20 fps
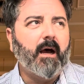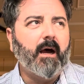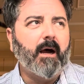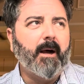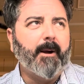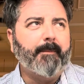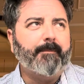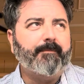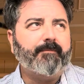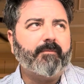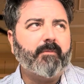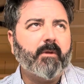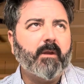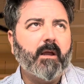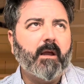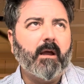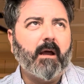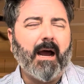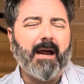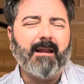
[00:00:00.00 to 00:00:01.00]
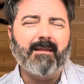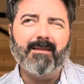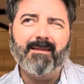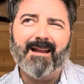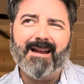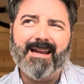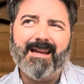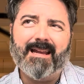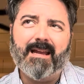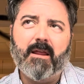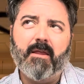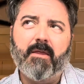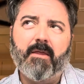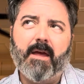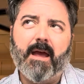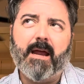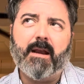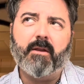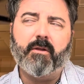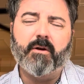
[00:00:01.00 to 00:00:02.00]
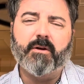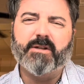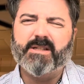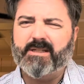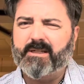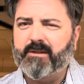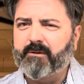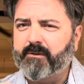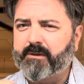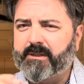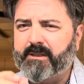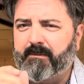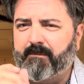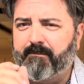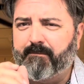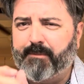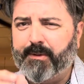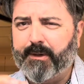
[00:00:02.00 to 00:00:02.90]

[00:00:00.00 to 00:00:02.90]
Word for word: Um, I like that there's still some